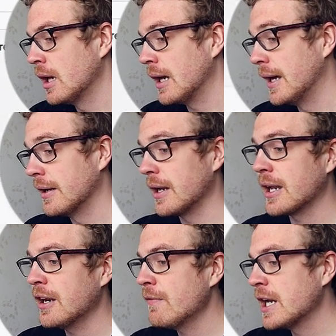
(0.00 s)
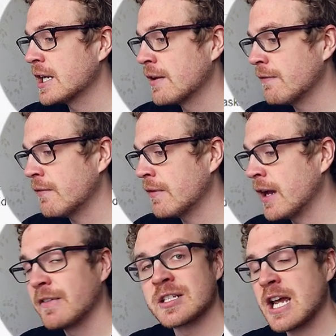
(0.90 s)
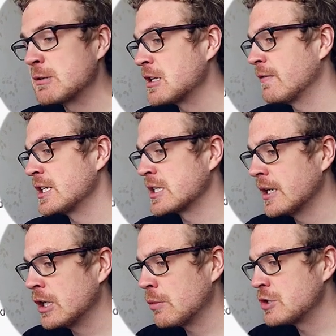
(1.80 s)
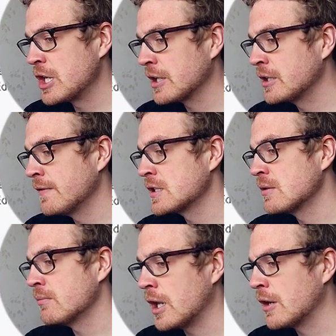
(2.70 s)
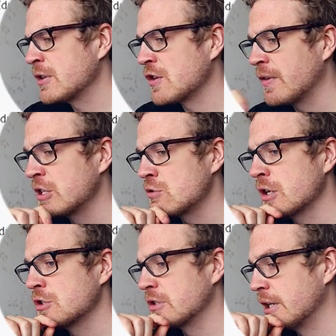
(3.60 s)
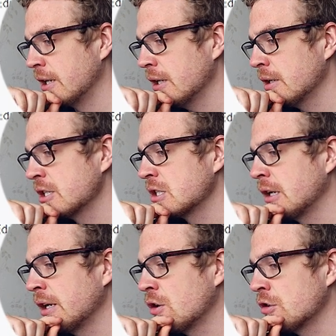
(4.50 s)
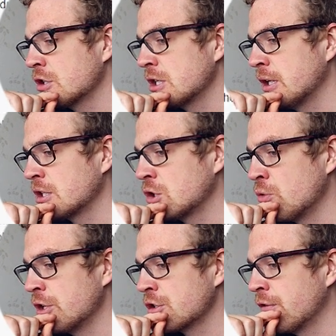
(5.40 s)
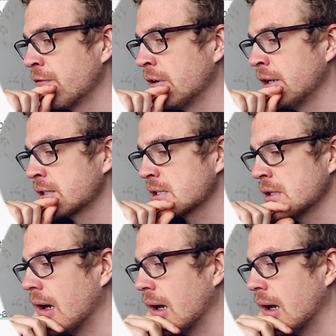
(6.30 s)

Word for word: And again, we, can, we have the same stuff, the study objectives, language of instructions in English, study contents, tuition fees,